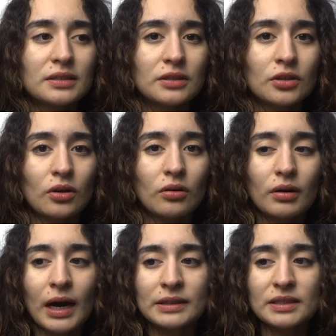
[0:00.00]
you know,
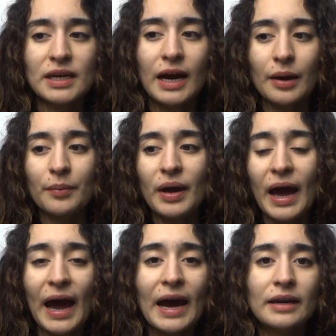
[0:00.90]
at the time
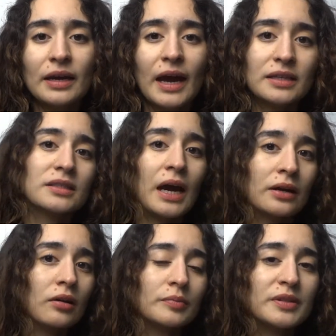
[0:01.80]
had, hence I
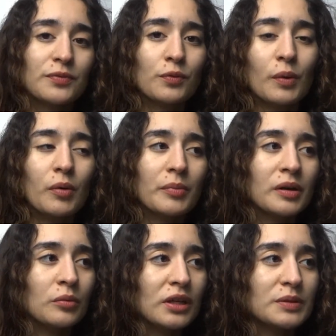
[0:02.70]
called myself a rebel
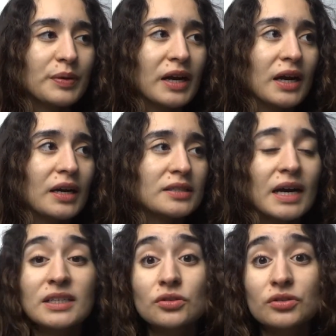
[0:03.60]
minimalist, because
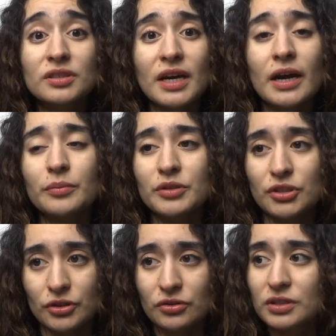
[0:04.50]
I still desired
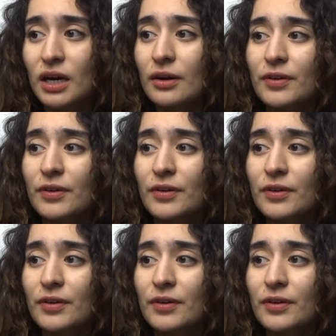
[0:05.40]
material stuff.